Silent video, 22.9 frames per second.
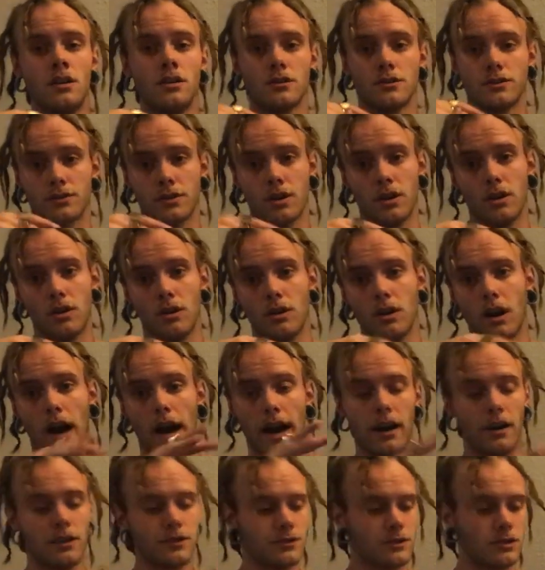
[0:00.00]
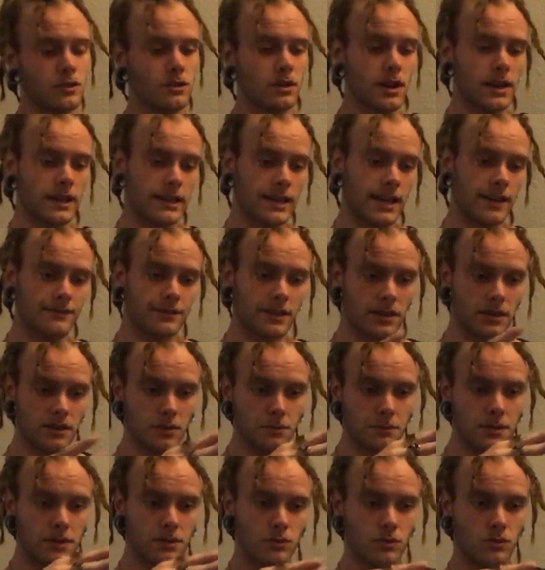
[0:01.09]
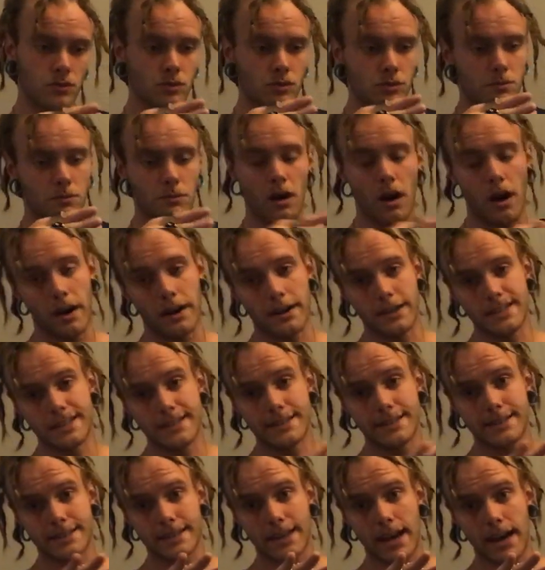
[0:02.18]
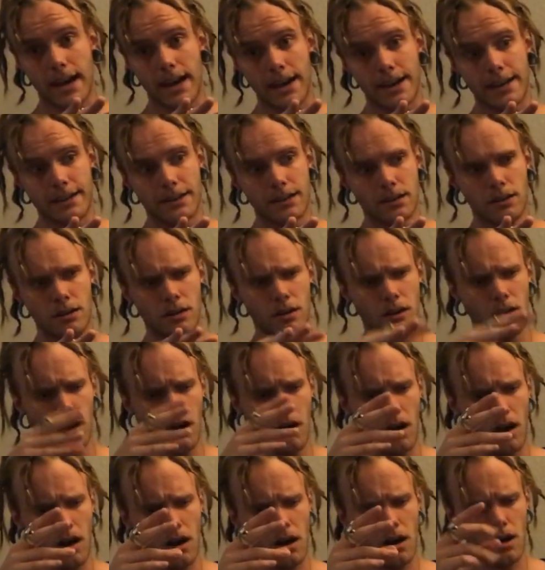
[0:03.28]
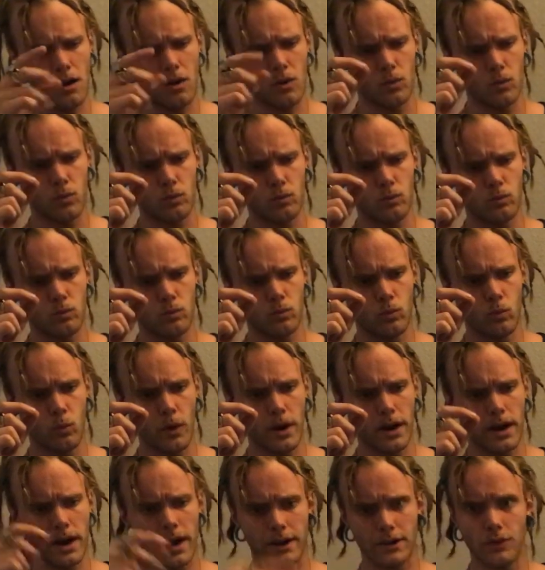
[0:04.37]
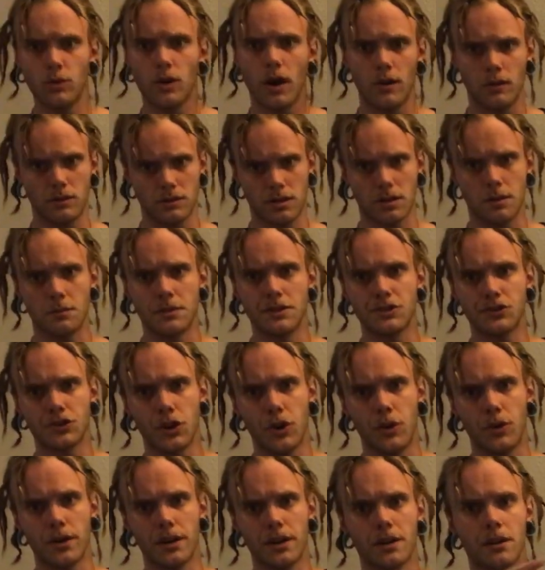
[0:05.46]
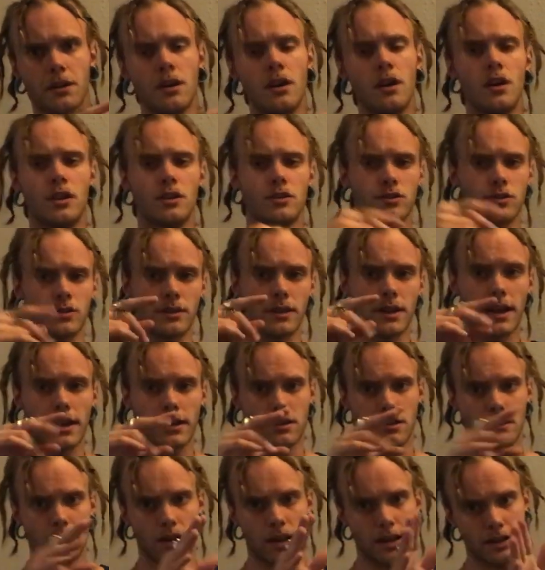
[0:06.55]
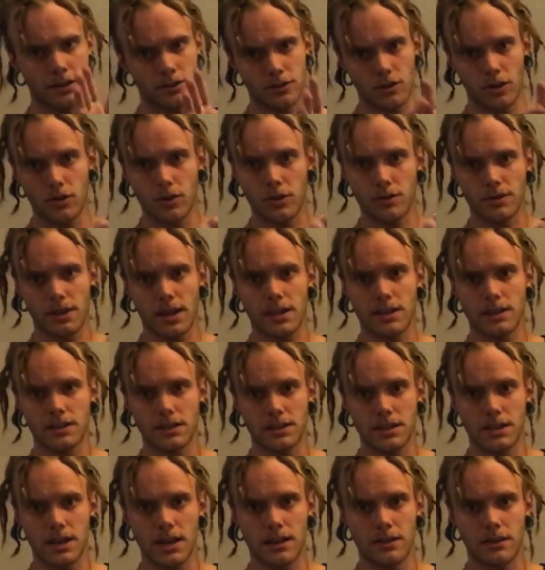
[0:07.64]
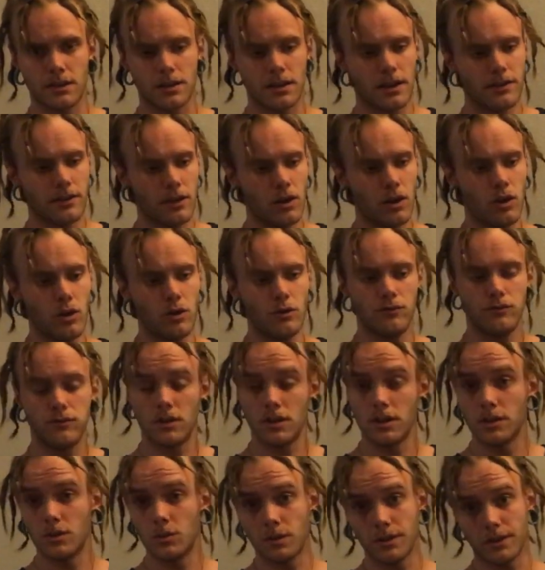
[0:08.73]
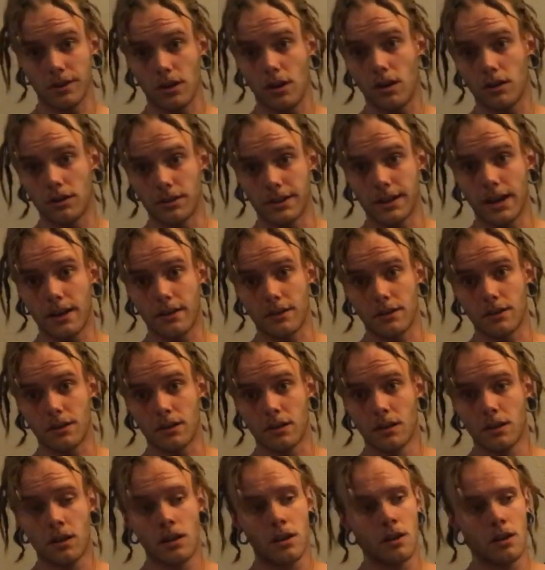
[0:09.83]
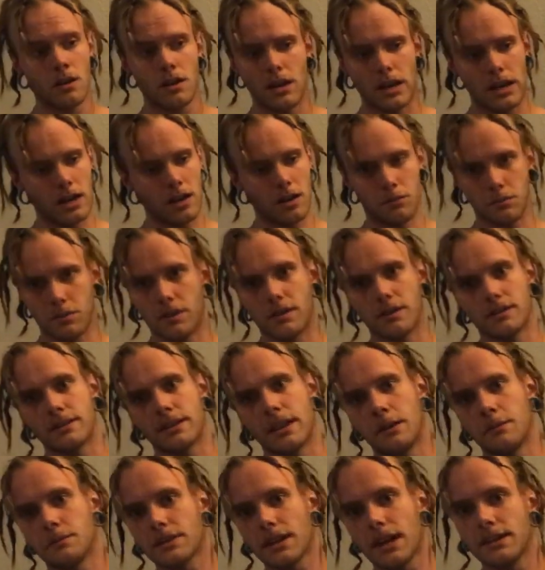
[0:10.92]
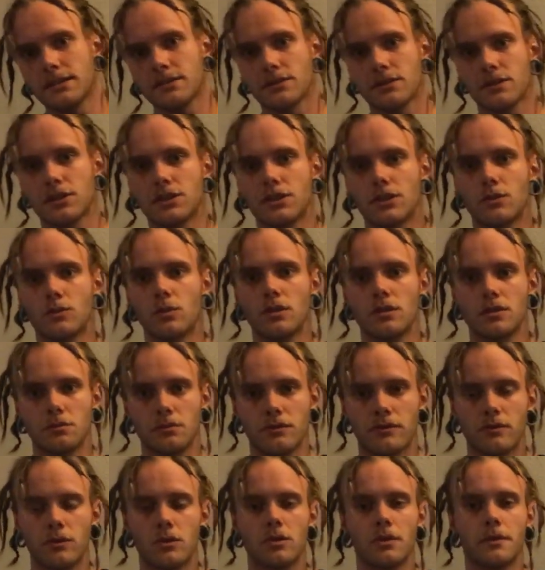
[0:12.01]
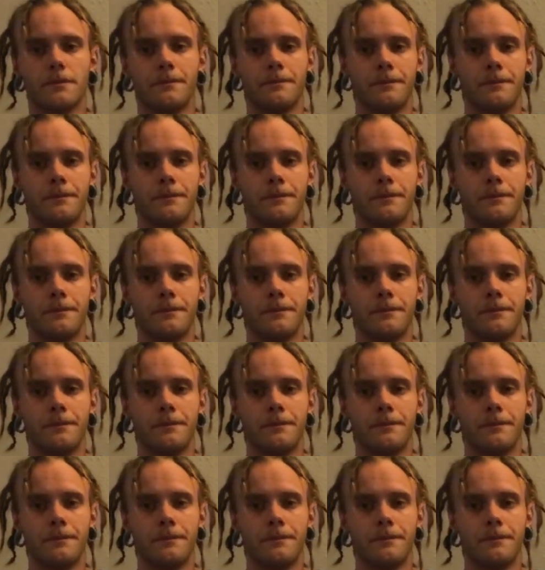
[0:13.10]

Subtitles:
So I also like left a little bit of room on each side where I knew I was going to be sewing, so that I could like sew those edges together, and then hopefully when they're all together, it'll be the same size the shirt was before.